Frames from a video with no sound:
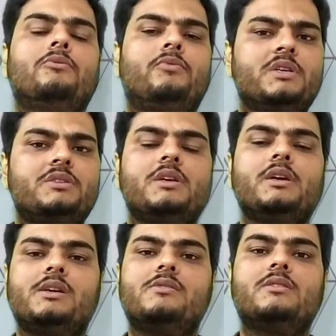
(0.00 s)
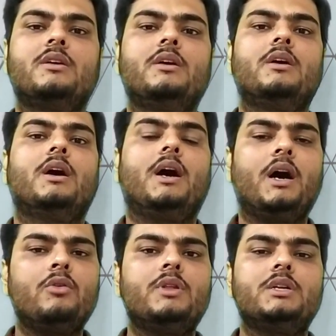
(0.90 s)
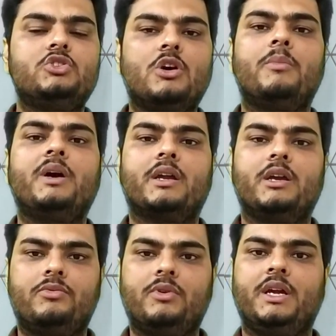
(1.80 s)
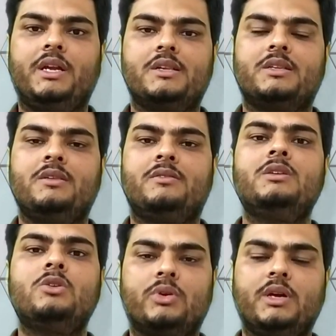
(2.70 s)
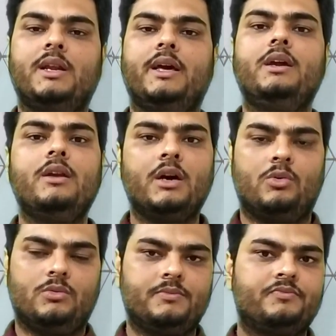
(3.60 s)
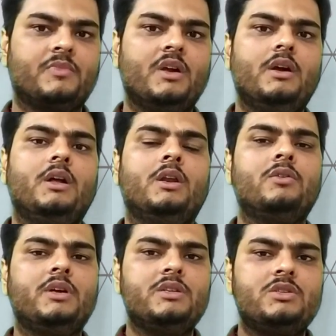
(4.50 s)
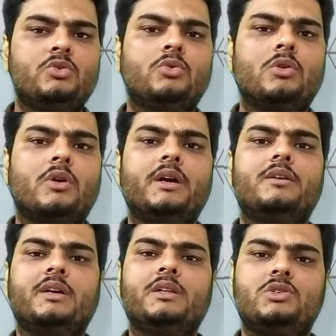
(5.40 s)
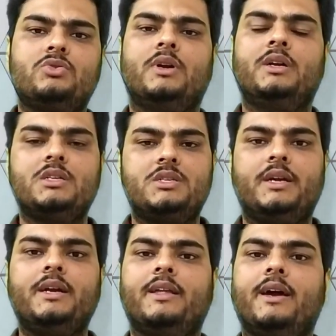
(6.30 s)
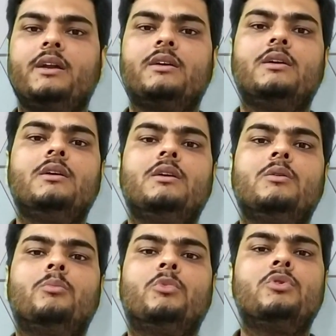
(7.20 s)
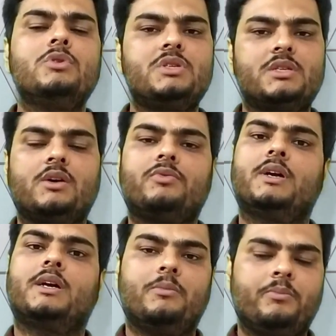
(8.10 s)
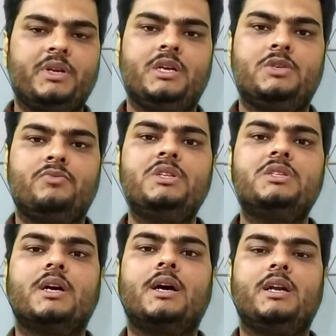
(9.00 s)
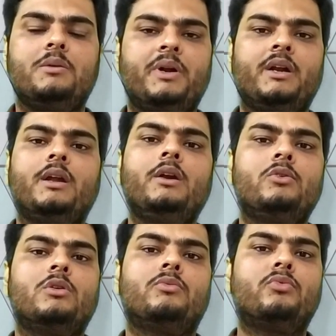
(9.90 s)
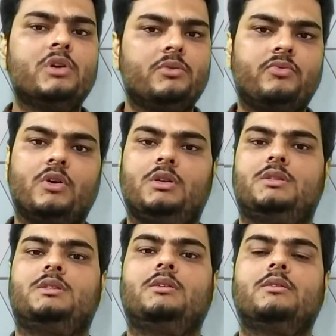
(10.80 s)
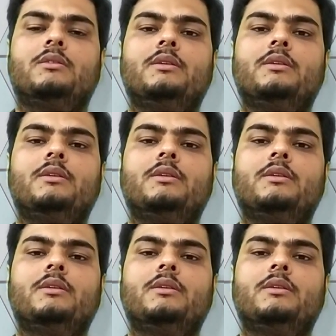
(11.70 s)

First thing is how the job market for data science is looking like now. Now, there is no rocket science to understand that most of the companies which are dependent on footfalls,